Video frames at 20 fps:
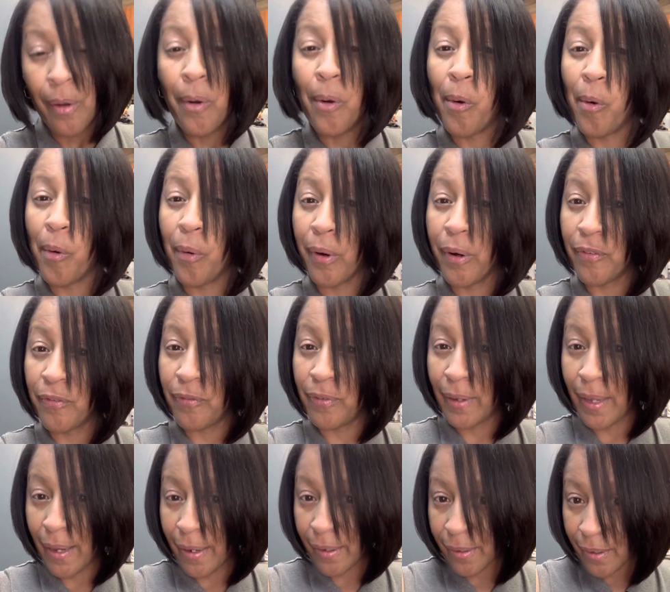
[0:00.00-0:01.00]
or
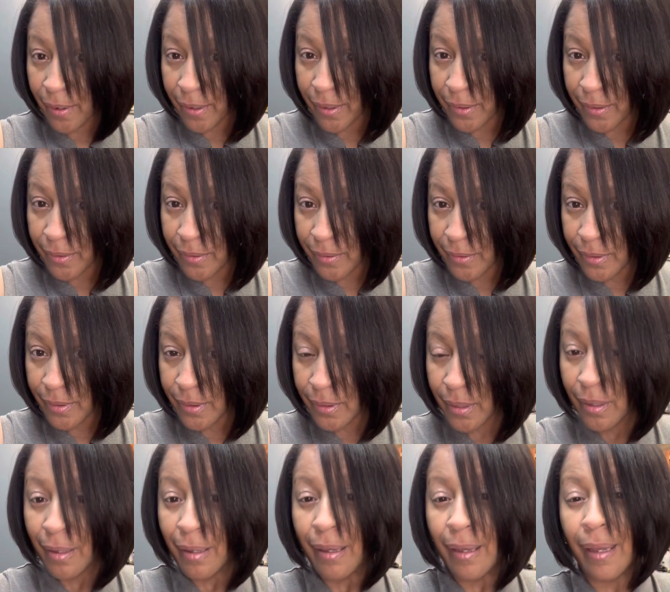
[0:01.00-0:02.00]
flat irons,
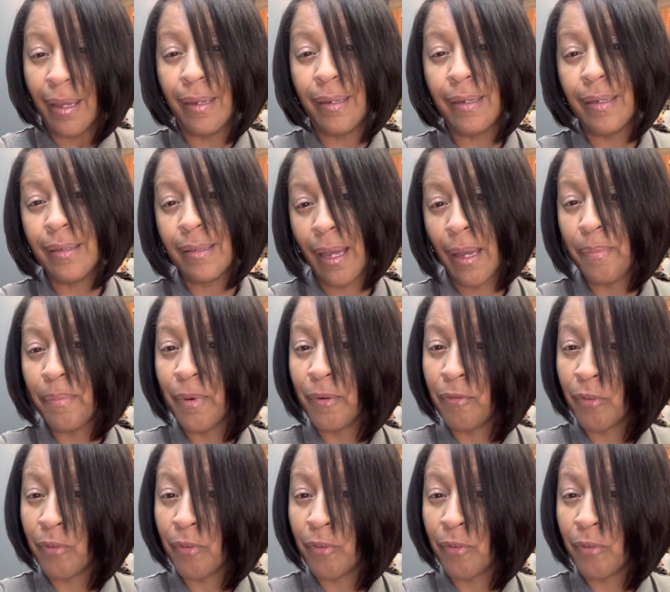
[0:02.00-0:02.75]
any type of